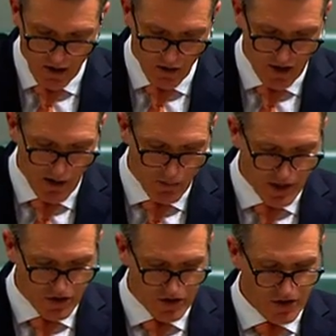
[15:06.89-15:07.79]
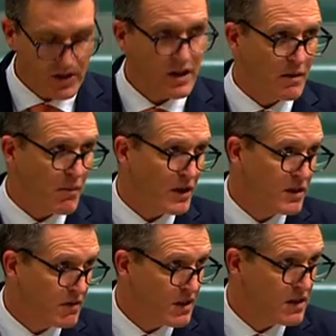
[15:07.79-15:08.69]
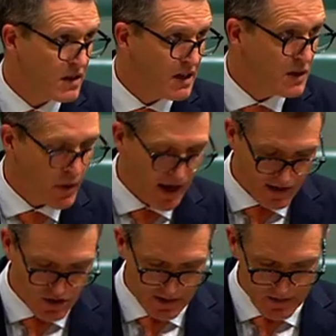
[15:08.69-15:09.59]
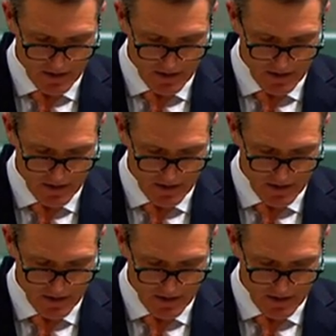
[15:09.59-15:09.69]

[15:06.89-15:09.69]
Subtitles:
on our beaches, and most of this is packaging.